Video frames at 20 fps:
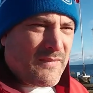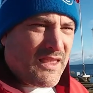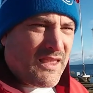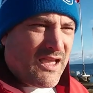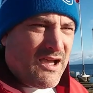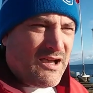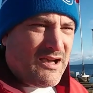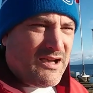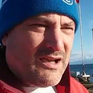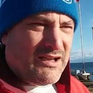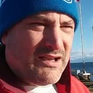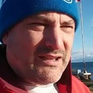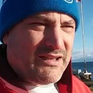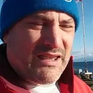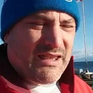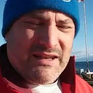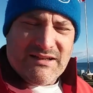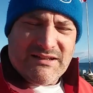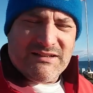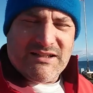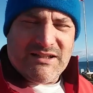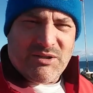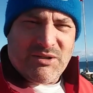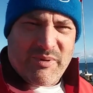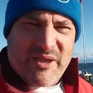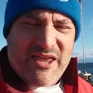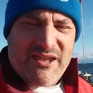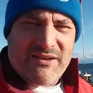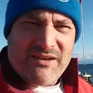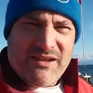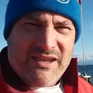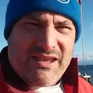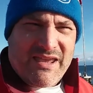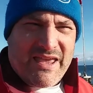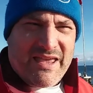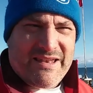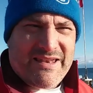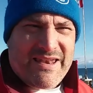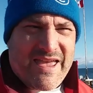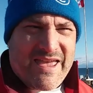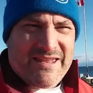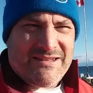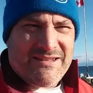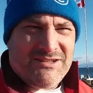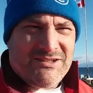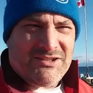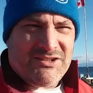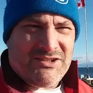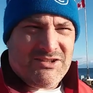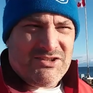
in a little bit, and then